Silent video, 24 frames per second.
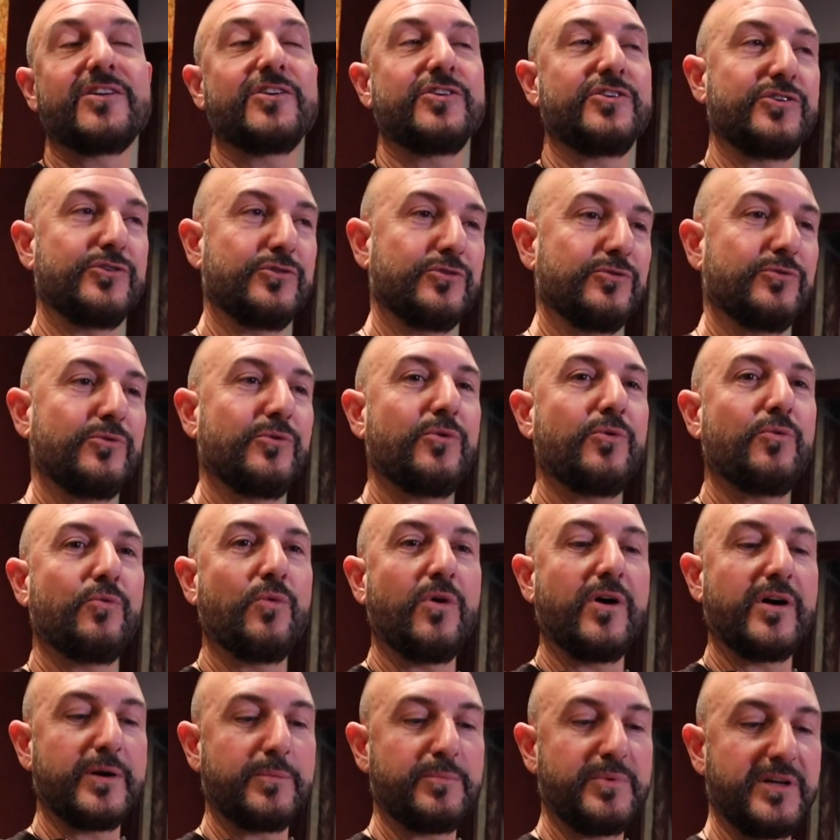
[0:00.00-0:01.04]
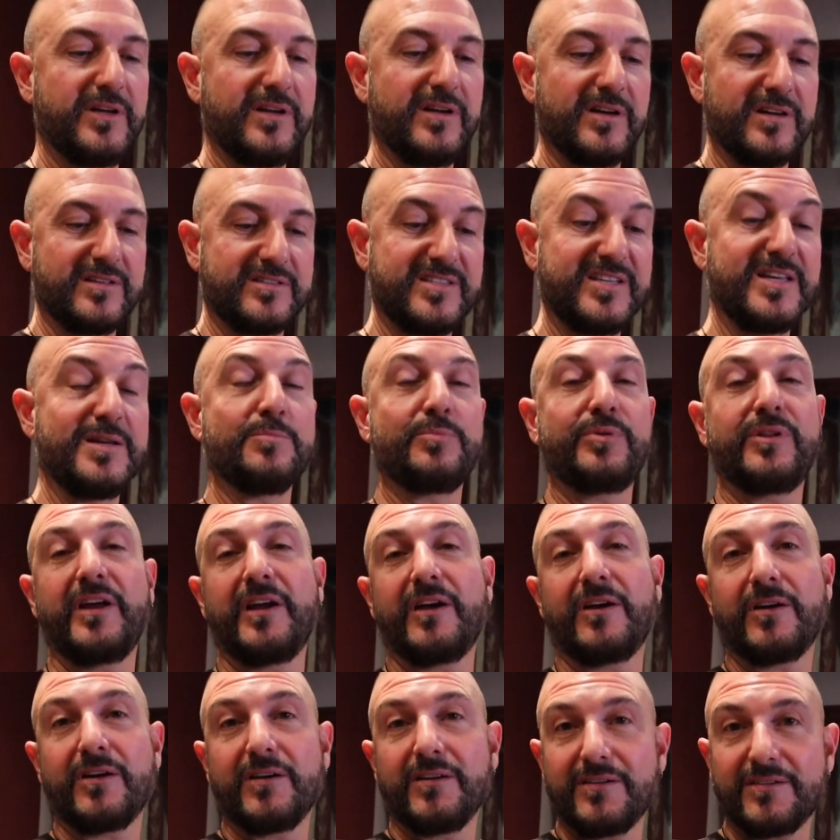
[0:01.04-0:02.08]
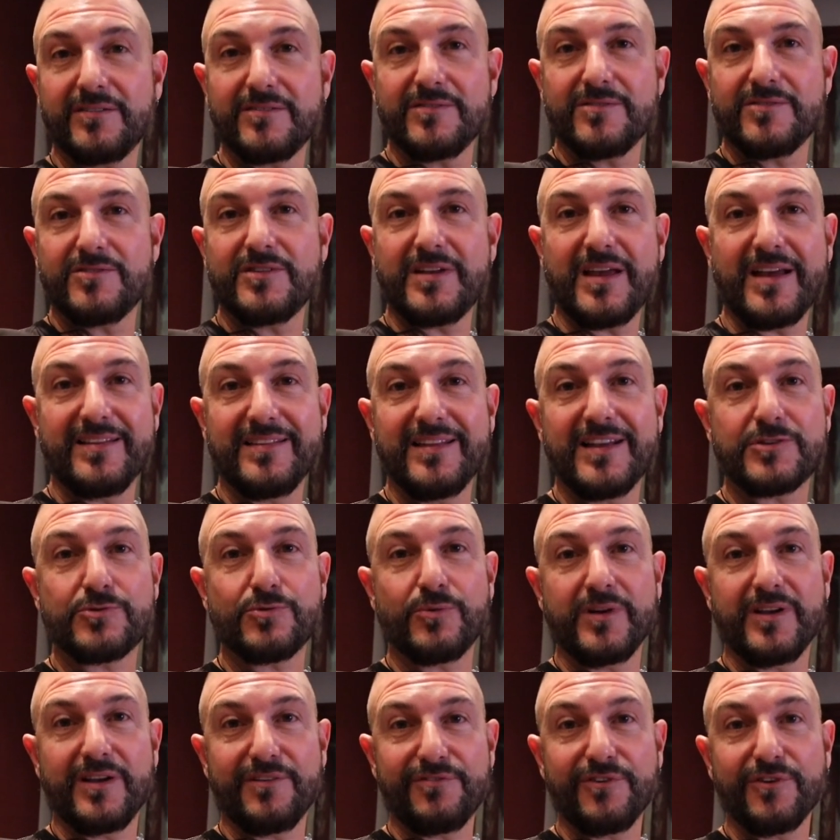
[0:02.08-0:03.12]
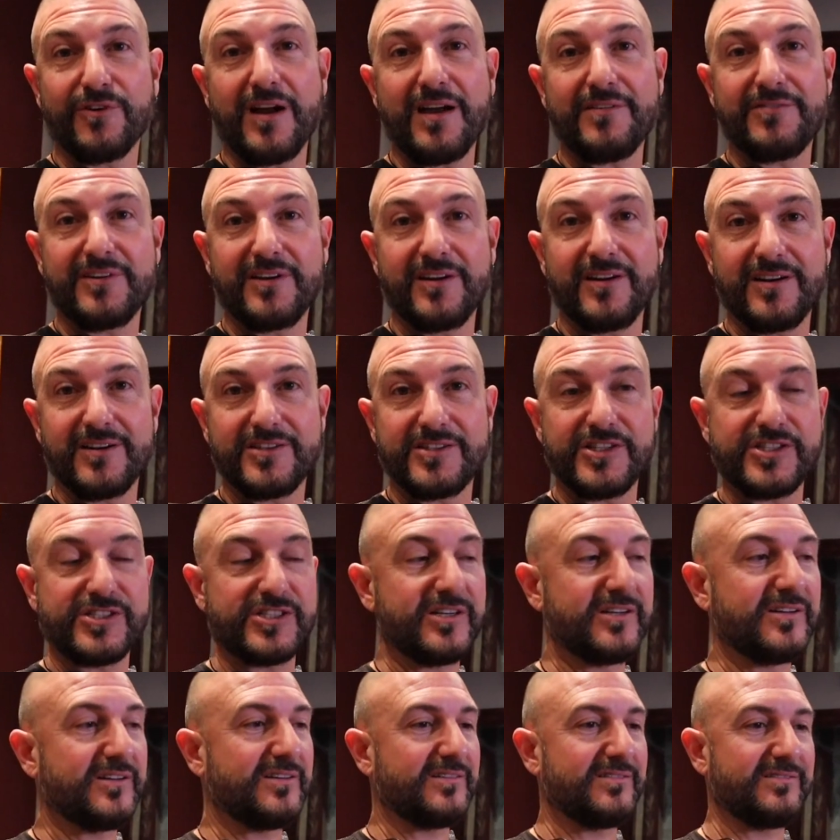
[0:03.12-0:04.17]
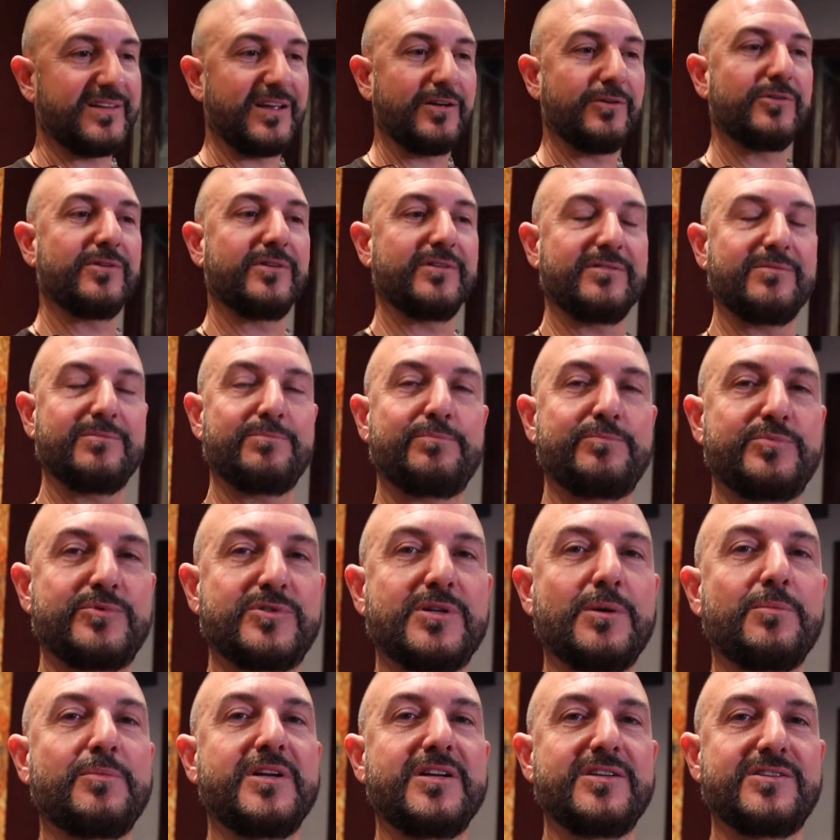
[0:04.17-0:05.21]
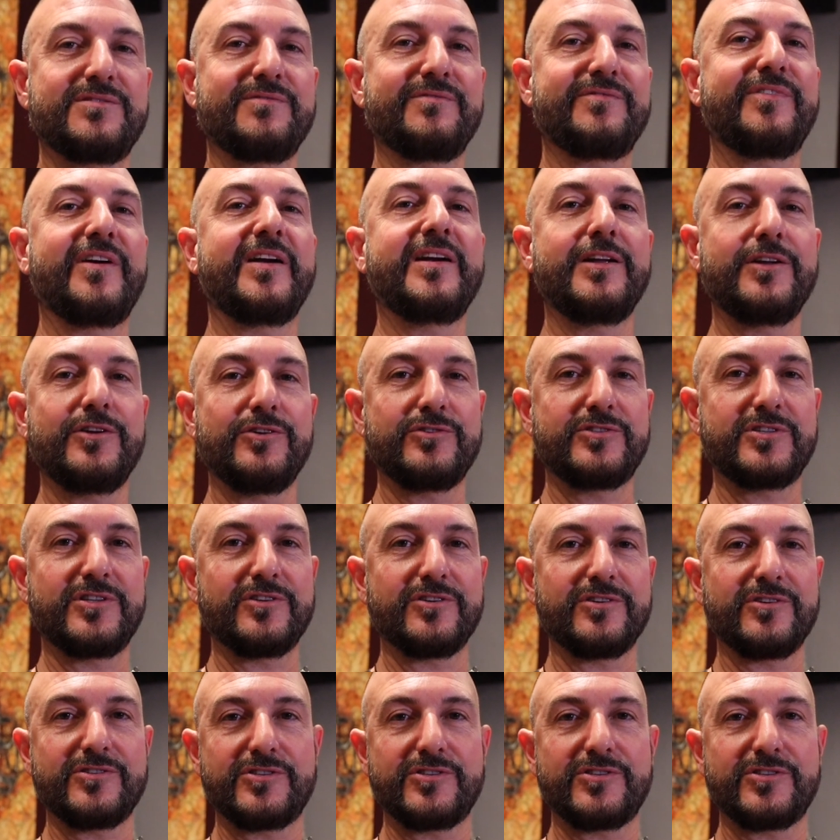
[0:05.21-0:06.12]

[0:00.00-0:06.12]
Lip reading: You want to be a team player, and that's what, if you're having an audition, somebody is inviting you to